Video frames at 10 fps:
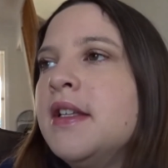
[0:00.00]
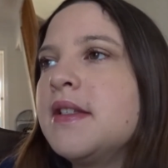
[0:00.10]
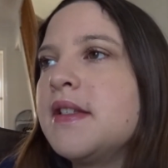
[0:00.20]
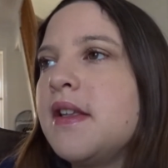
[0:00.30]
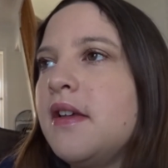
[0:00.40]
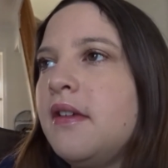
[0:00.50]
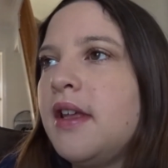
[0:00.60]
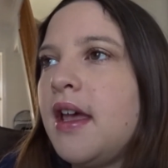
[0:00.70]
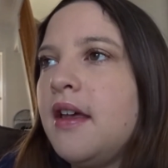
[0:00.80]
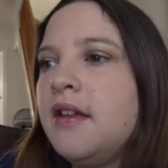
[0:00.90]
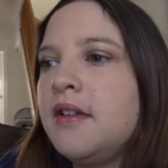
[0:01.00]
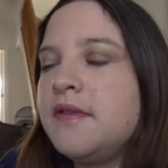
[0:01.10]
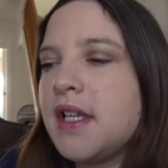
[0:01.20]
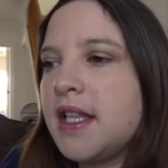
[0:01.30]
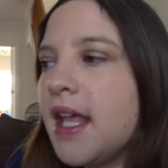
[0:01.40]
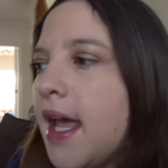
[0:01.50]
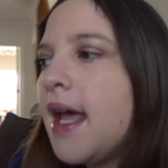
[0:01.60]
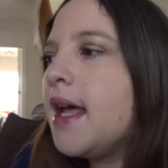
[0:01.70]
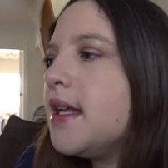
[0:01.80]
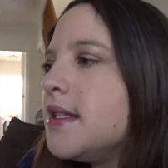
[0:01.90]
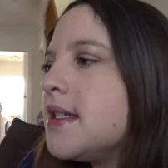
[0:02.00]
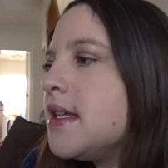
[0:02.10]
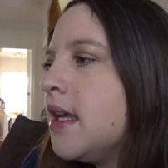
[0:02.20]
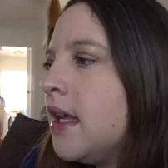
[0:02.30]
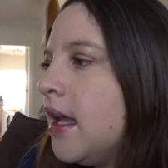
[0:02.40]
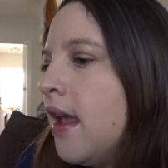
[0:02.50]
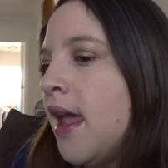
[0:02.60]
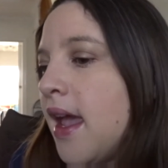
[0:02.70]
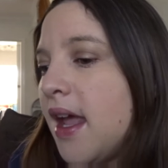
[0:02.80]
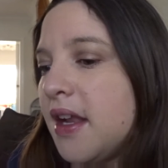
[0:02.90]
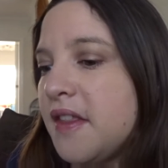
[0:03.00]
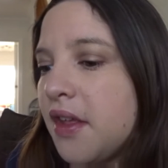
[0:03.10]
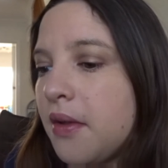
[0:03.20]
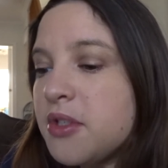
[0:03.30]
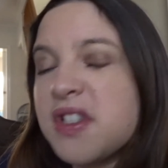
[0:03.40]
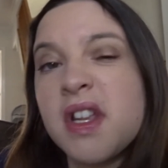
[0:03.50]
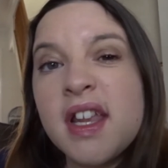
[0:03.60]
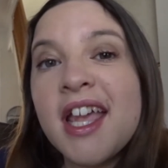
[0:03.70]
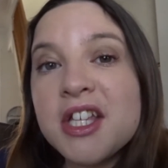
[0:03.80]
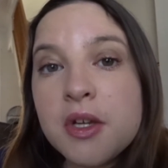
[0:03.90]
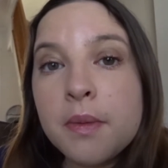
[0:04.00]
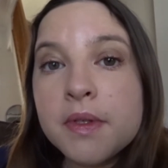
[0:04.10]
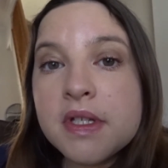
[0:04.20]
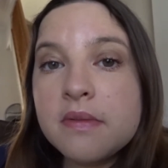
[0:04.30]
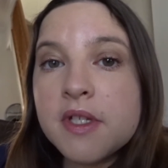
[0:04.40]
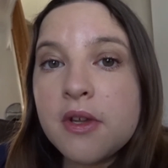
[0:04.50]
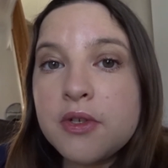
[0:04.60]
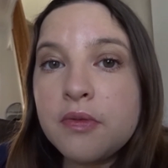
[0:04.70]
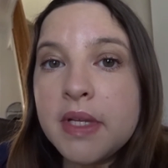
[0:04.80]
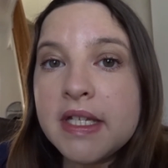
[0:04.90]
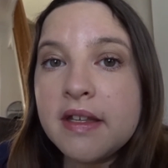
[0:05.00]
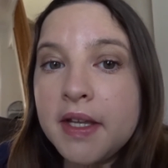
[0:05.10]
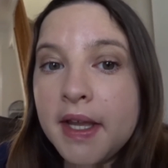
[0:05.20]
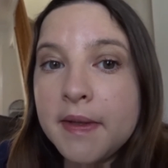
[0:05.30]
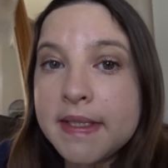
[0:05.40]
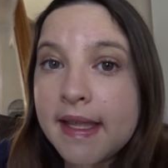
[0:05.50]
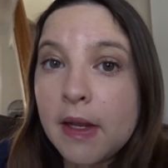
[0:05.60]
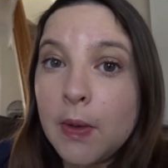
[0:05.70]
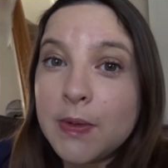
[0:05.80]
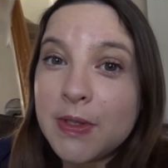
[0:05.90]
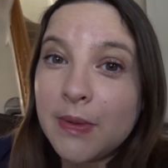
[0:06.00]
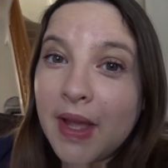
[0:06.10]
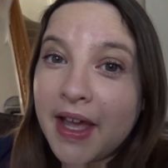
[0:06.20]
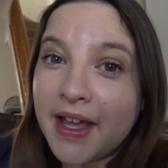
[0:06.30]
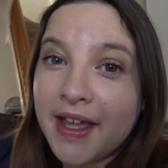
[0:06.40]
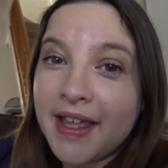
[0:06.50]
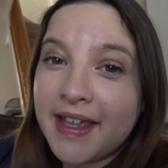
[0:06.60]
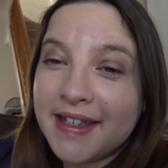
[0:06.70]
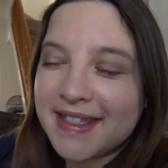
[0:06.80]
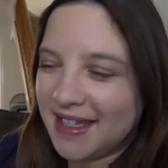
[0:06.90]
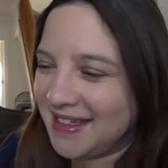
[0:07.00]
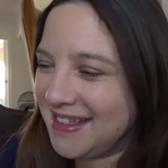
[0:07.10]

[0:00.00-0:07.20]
So yeah, done that, and I think I'm just going to catch up on some social media now, say hello to you guys.